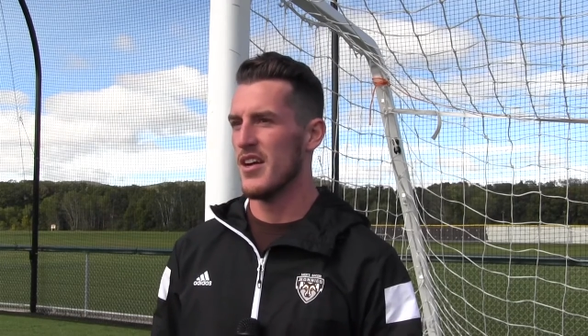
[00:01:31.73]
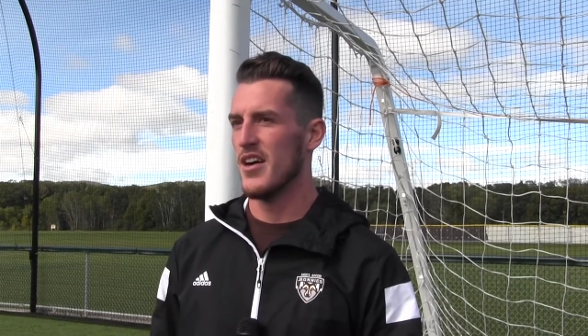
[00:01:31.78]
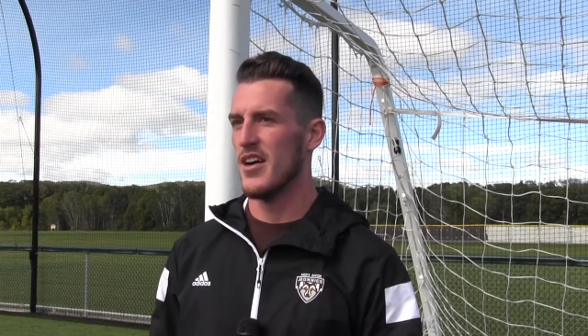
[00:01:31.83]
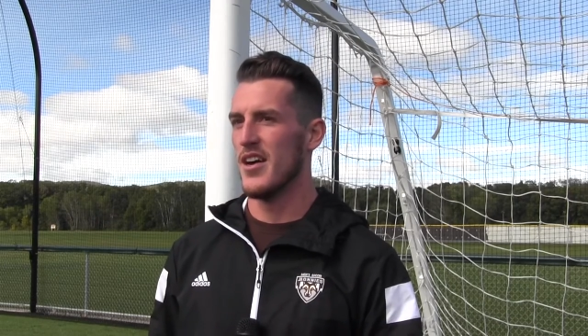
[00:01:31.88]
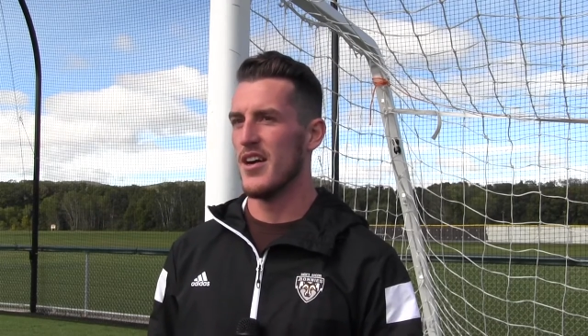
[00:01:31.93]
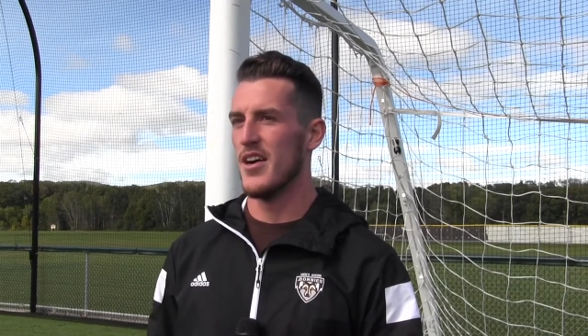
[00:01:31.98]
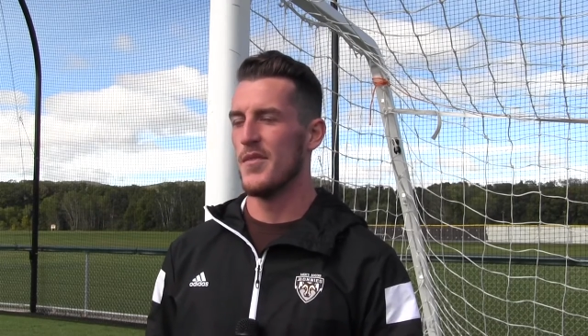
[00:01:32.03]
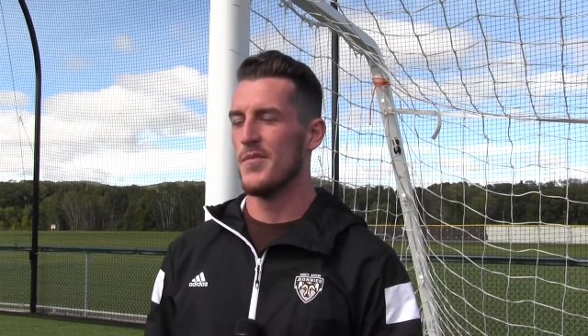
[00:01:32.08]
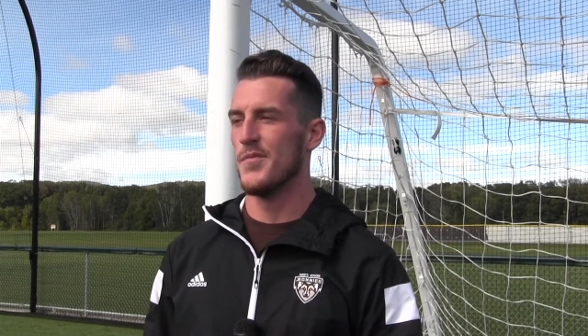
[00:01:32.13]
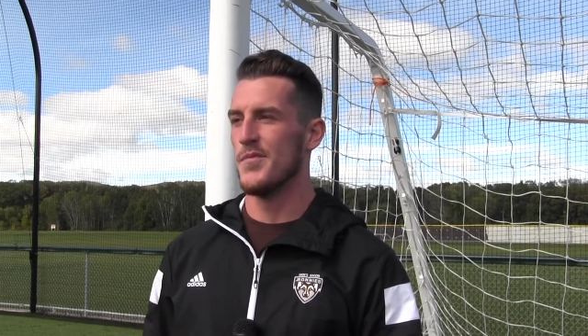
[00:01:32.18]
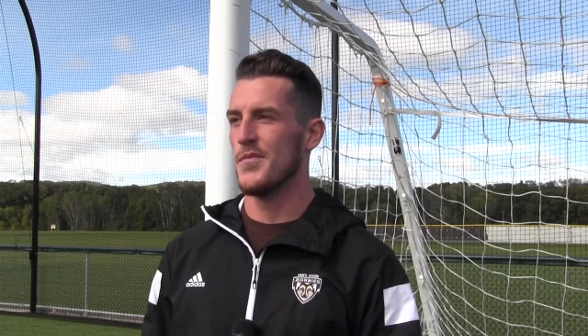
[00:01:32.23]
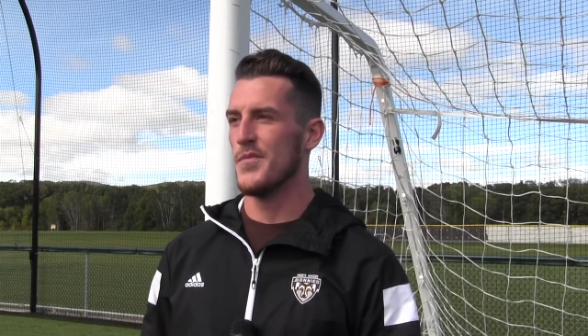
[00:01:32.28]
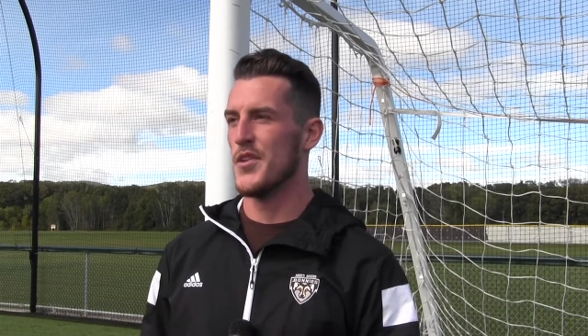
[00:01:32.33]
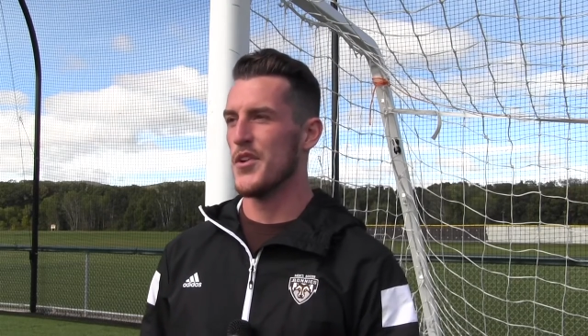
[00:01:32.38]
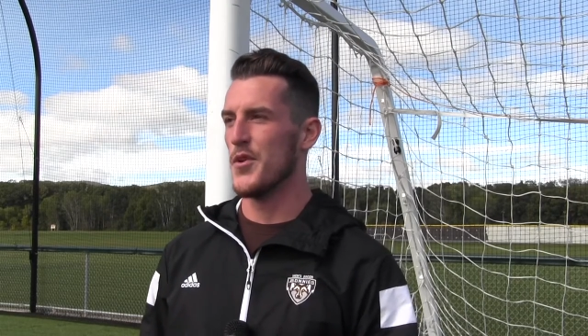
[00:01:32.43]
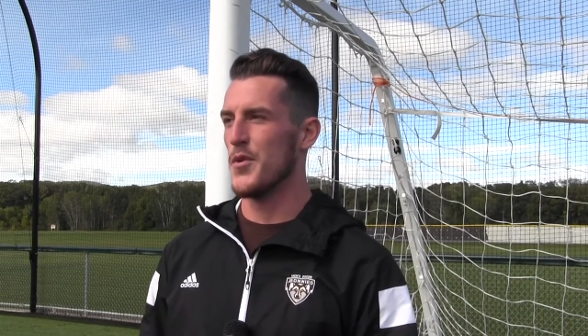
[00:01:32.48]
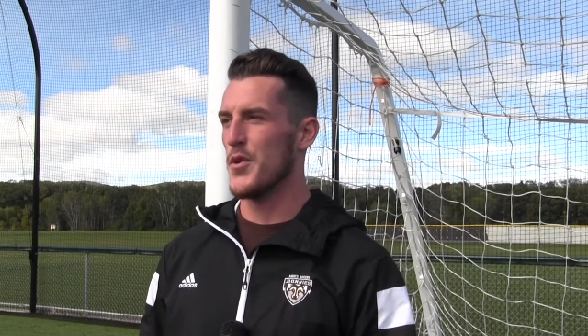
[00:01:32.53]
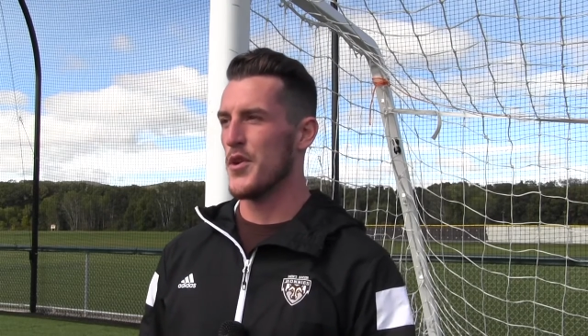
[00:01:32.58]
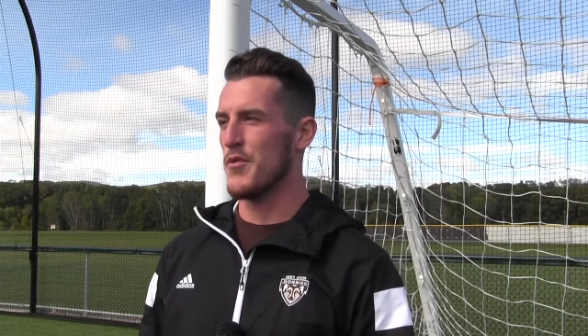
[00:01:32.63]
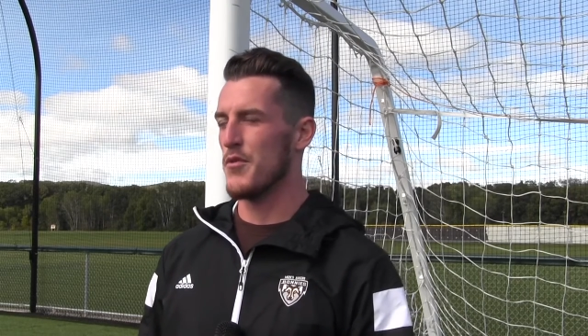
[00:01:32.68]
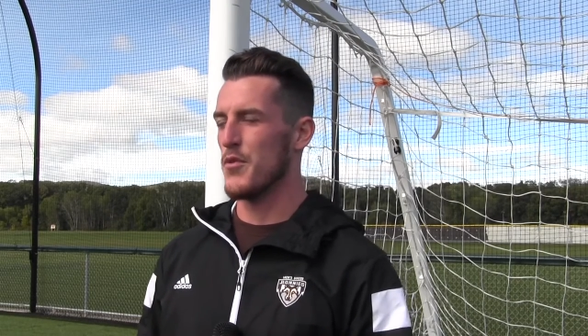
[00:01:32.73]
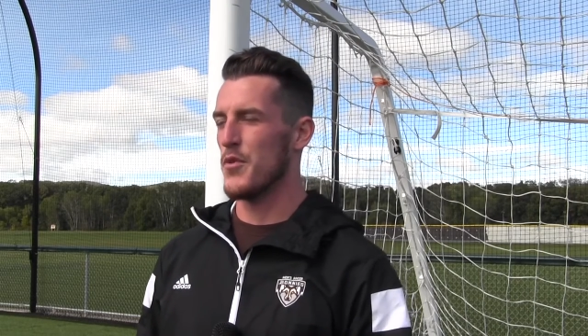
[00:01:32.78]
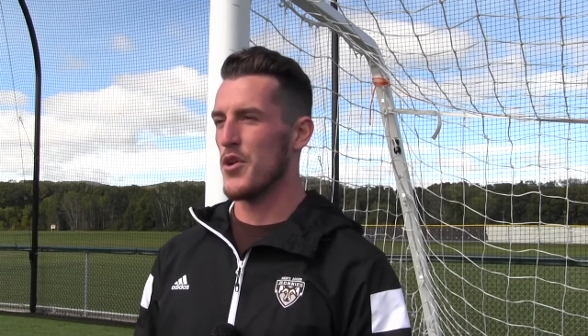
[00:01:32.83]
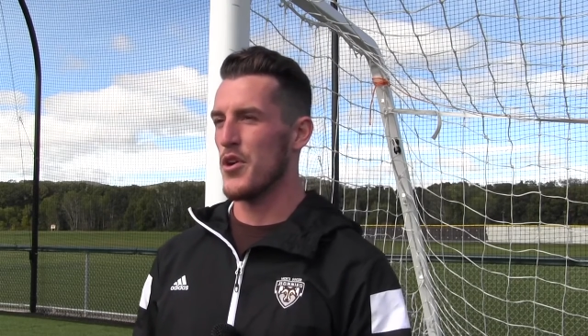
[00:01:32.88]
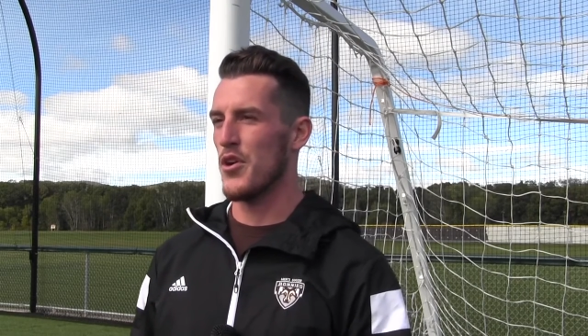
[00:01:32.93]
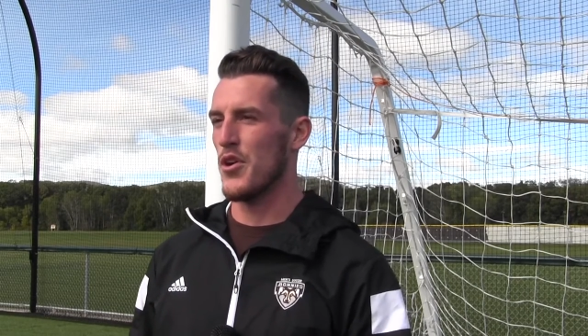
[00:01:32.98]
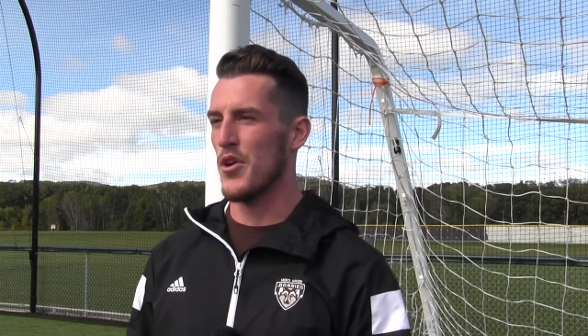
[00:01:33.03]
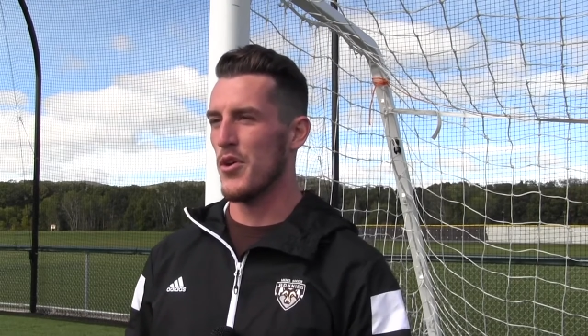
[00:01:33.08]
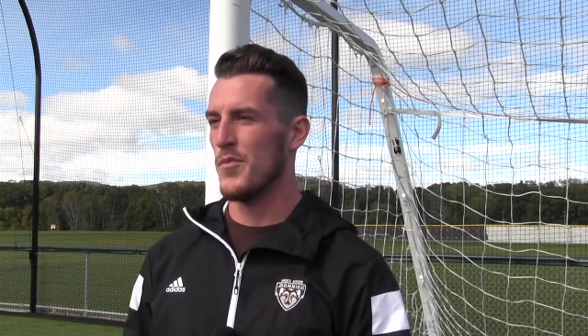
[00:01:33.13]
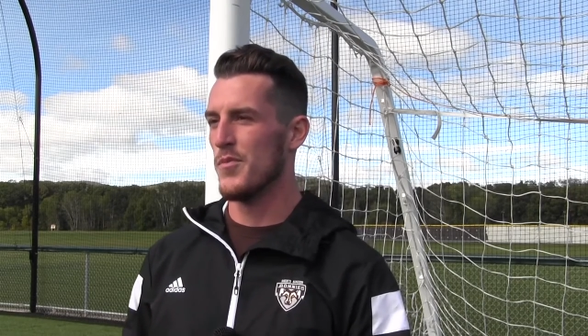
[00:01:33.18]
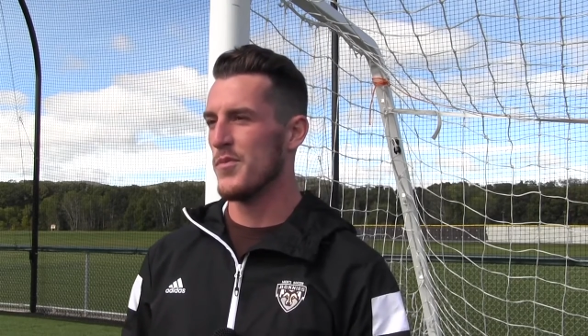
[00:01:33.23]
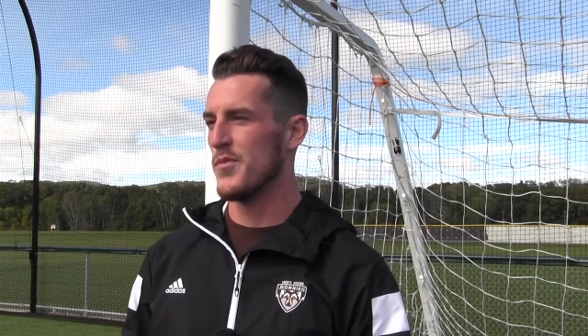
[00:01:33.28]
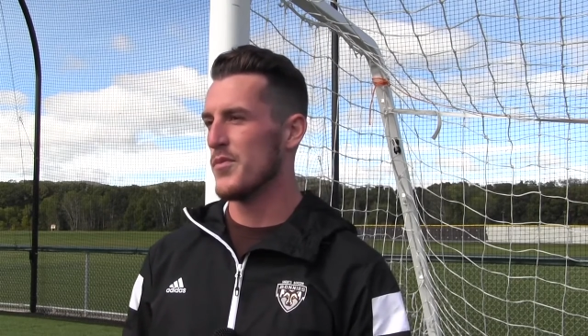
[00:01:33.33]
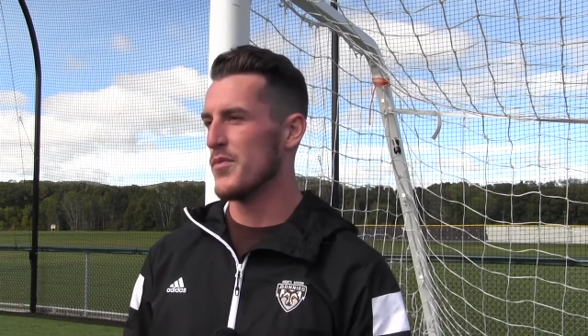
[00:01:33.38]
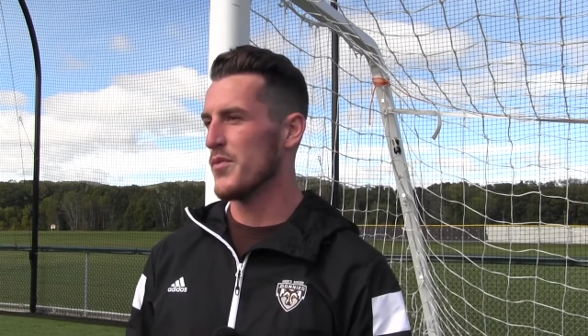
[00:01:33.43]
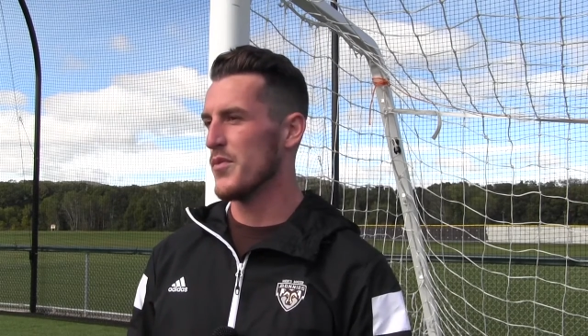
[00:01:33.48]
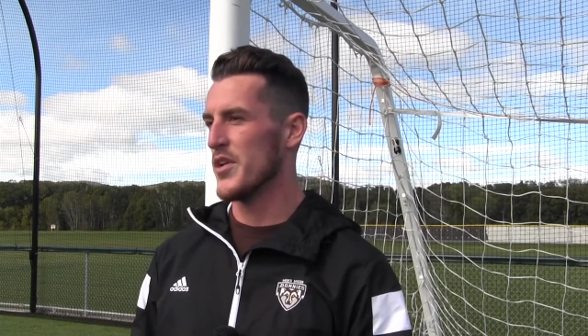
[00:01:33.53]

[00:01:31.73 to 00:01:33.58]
Um, you know, whenever we're home,